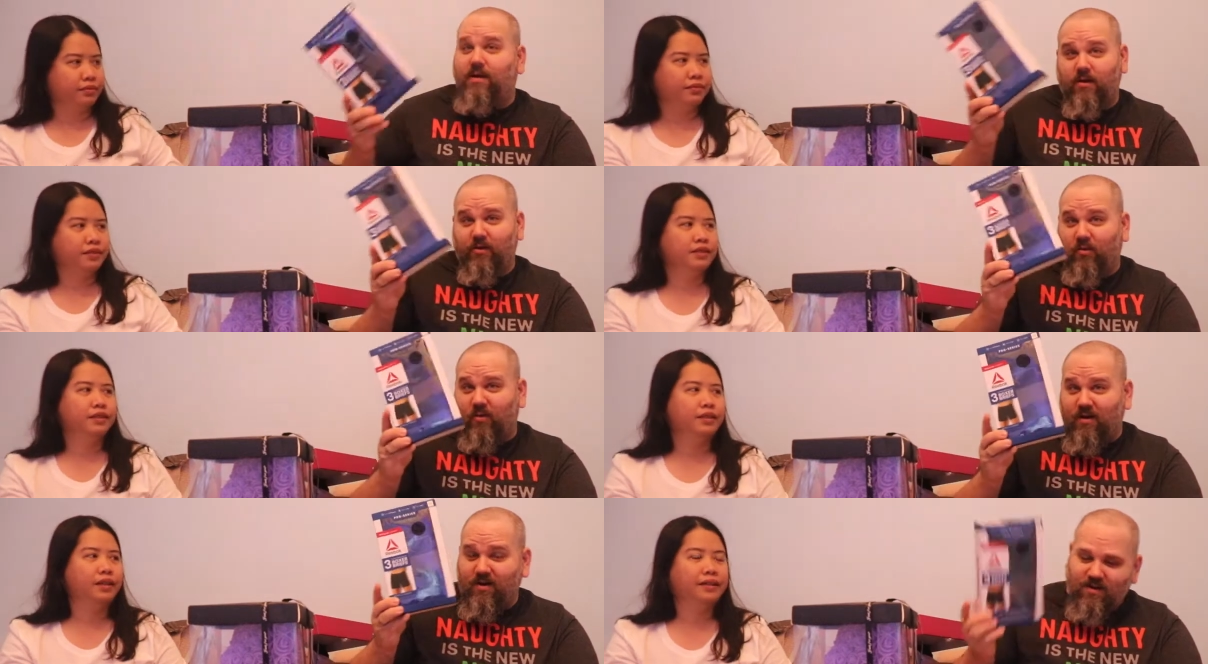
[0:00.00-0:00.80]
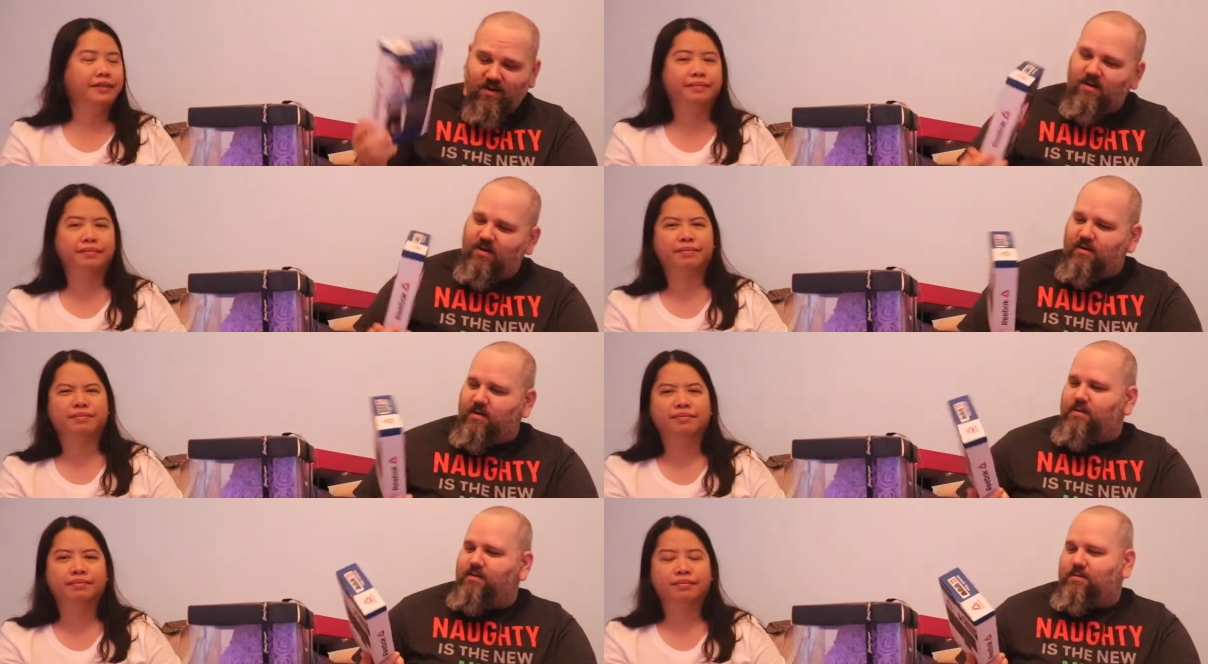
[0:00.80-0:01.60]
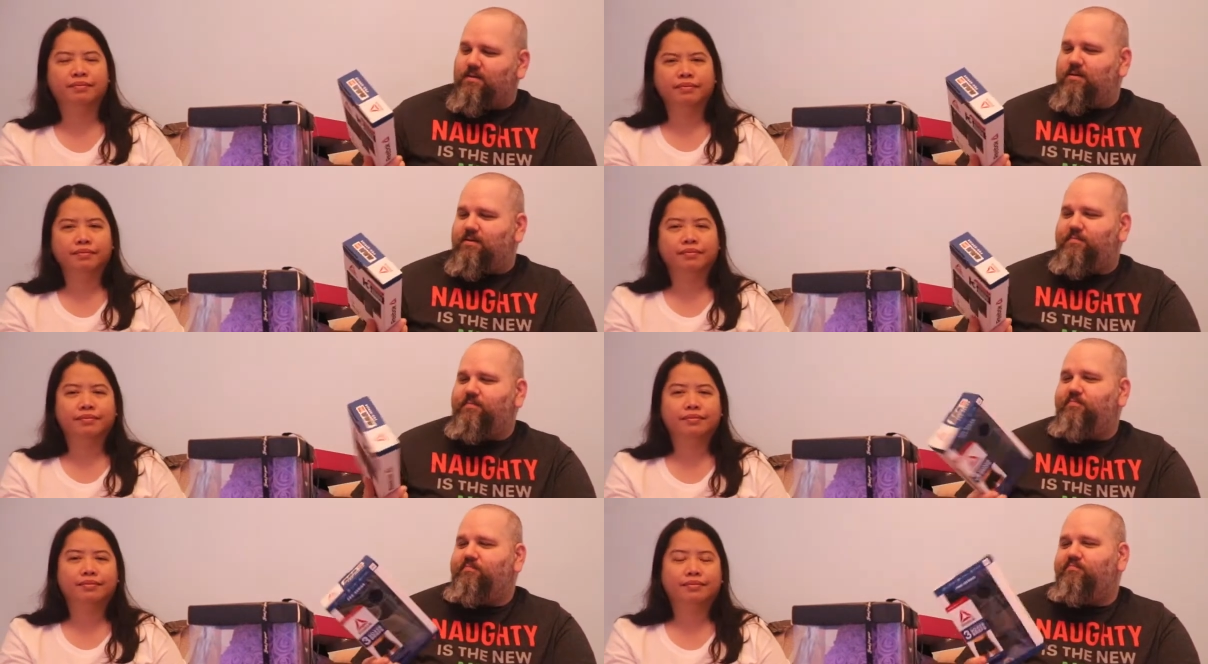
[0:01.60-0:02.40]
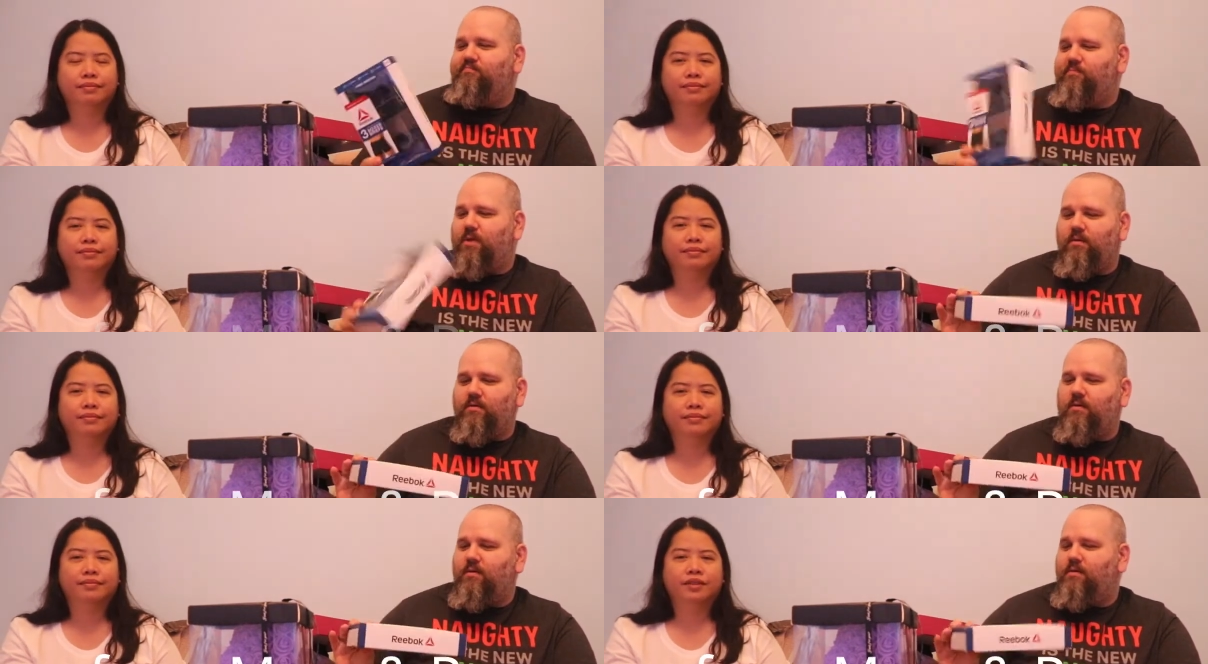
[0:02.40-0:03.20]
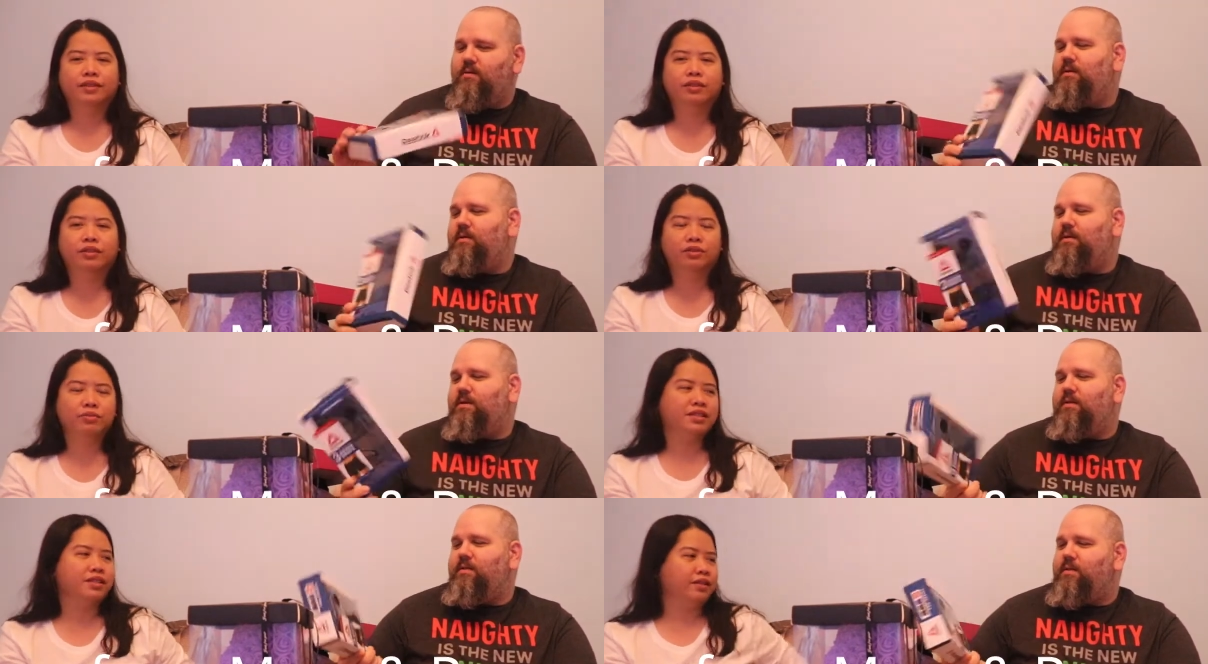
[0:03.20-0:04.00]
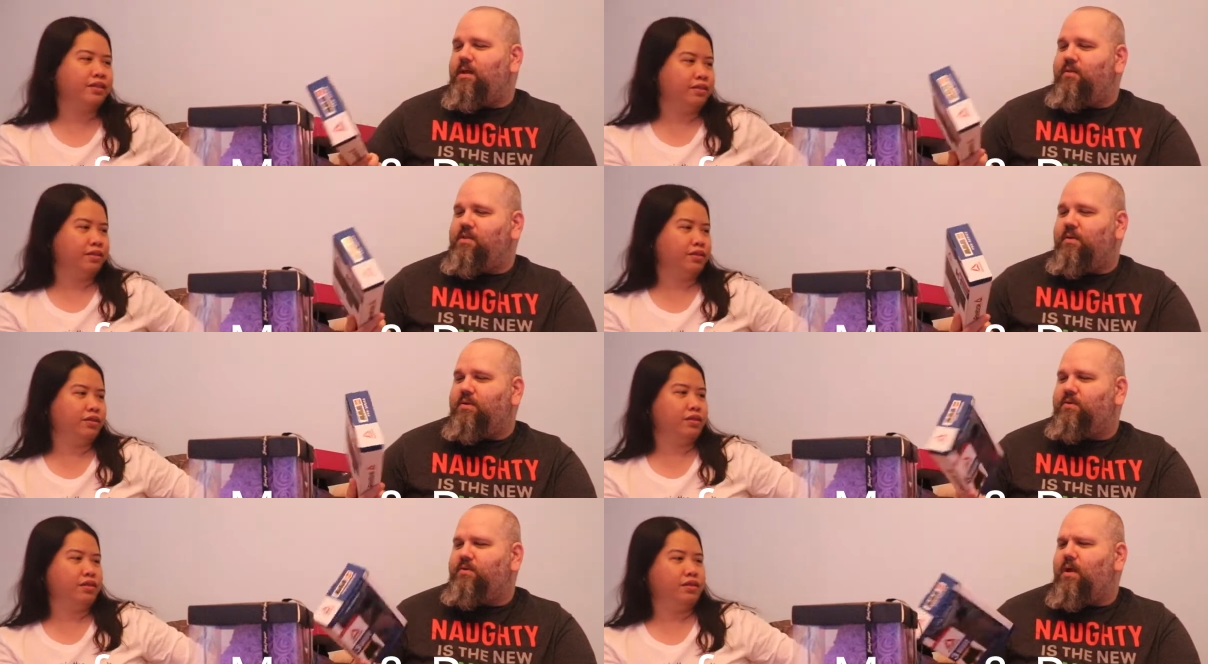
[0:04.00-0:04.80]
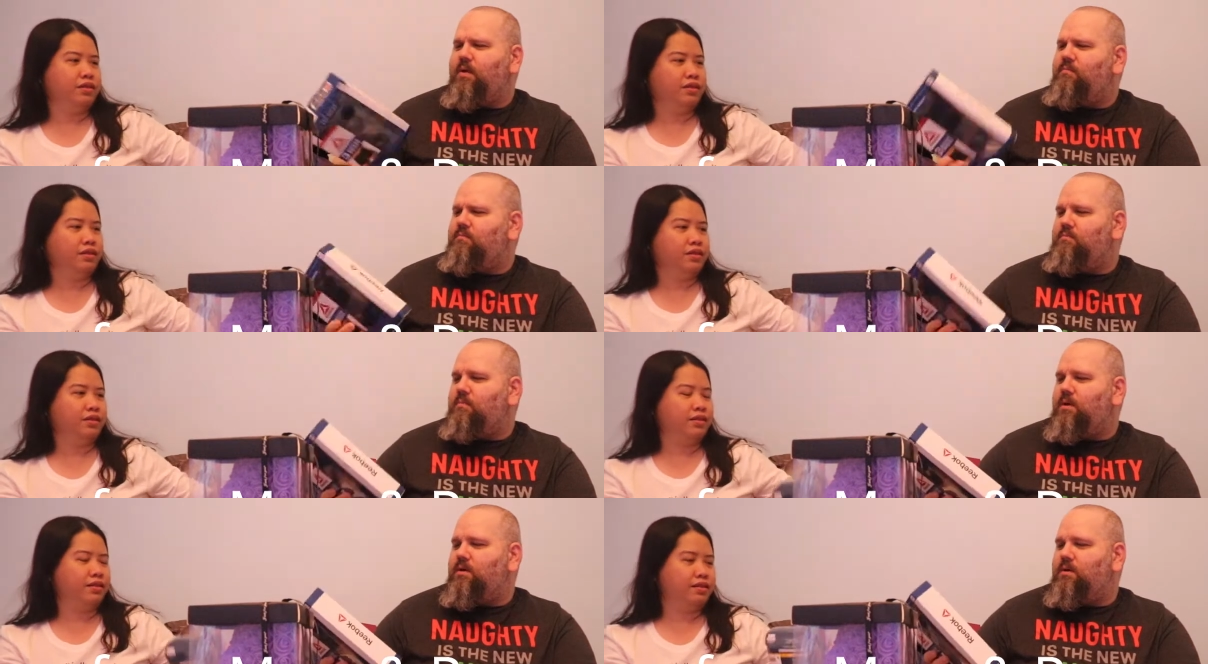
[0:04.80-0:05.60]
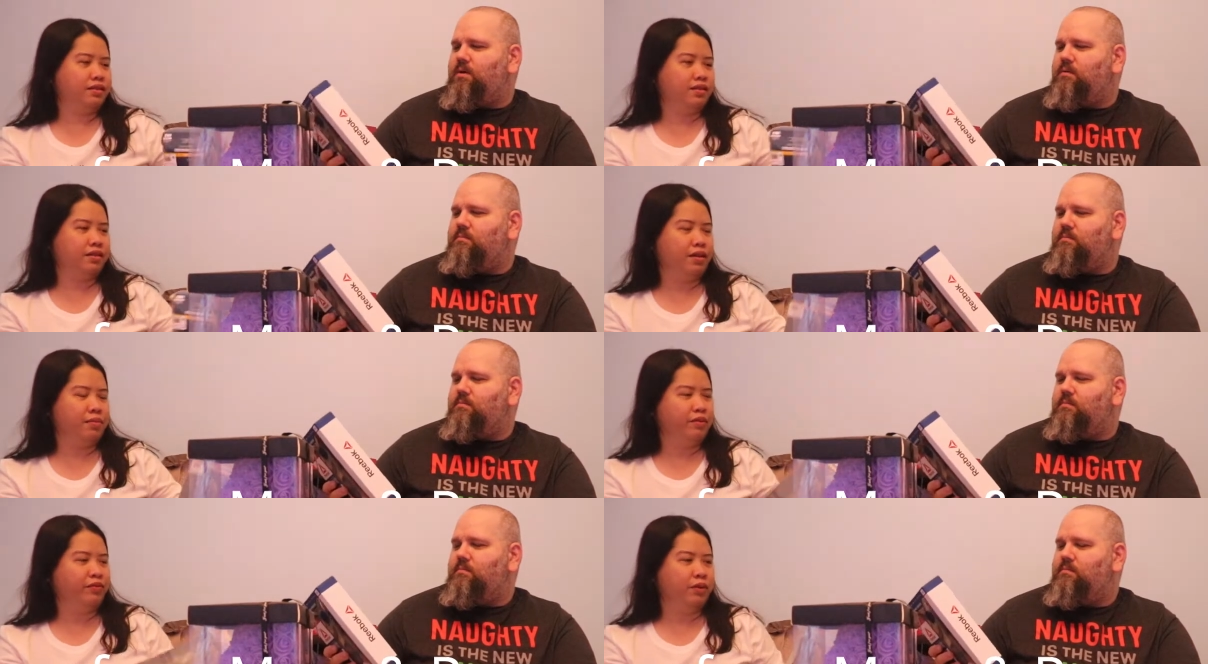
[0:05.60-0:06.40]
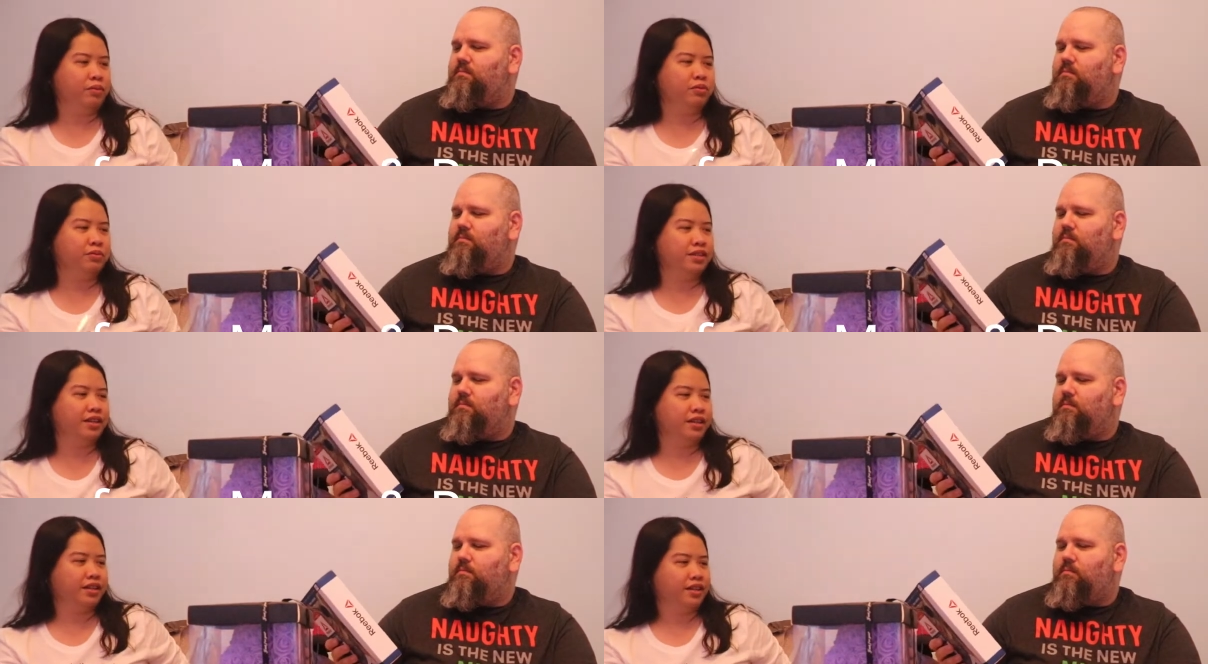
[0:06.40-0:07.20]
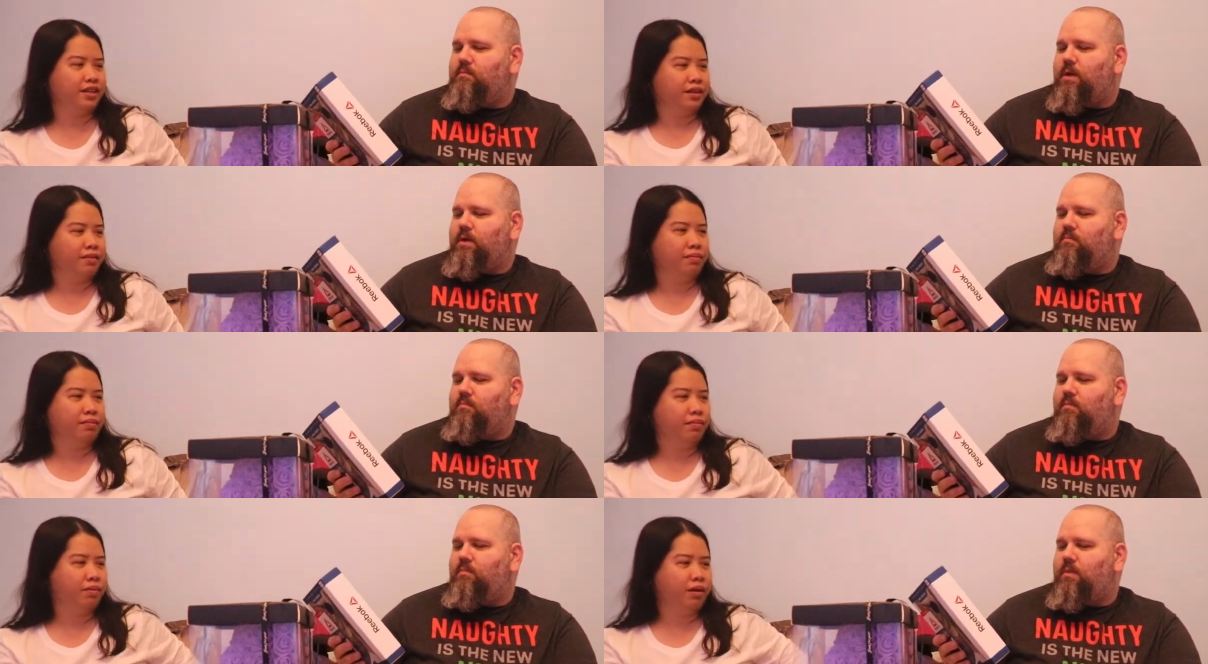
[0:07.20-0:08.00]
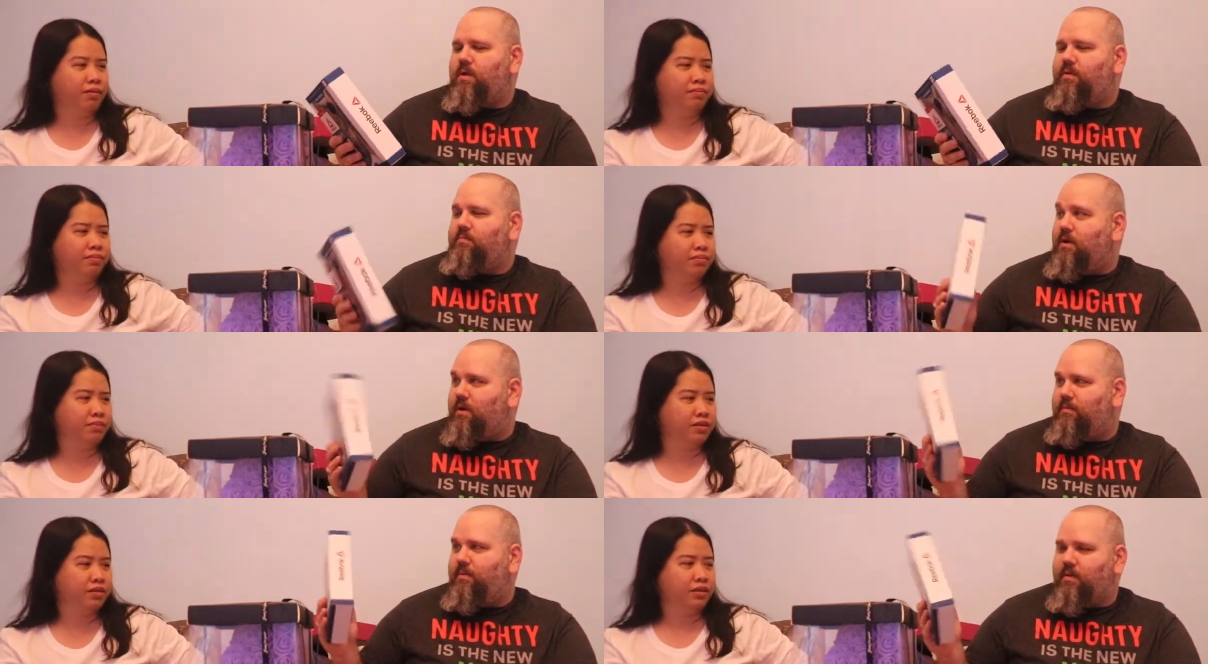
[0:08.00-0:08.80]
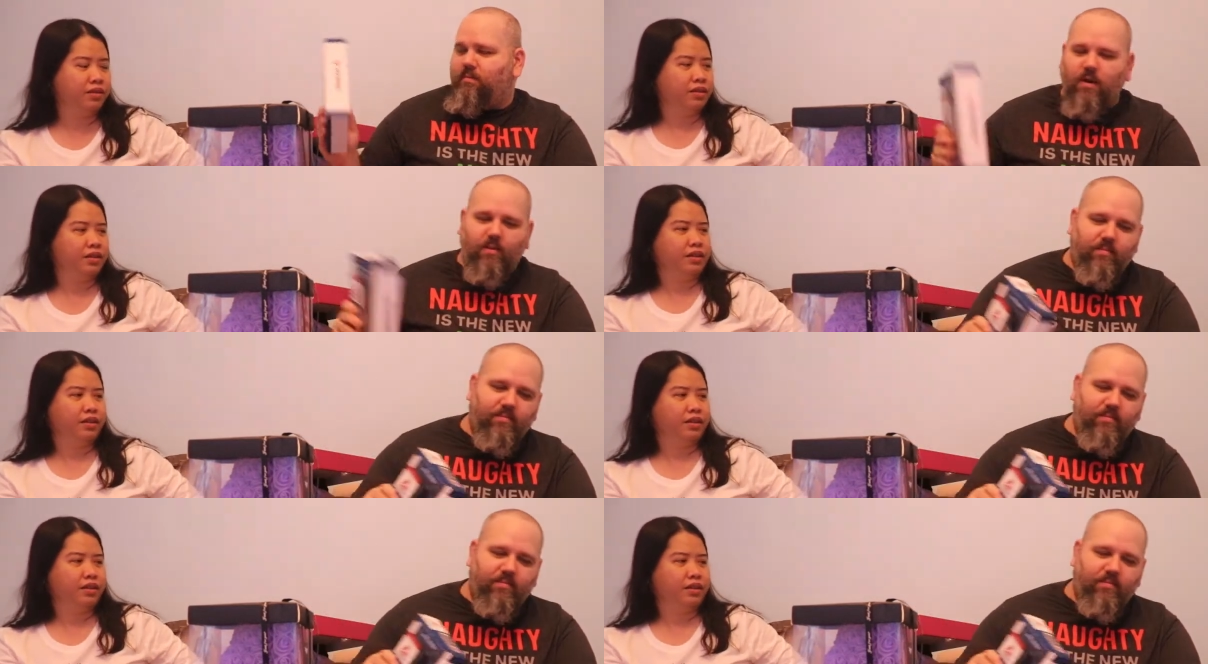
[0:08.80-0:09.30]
Speaker 1: underwear. So, yeah.
Speaker 2: To whom is that? Nothing special there. I don't. Uh, I mean, from whom is that? Mom. I
Speaker 1: think mom. I think mom.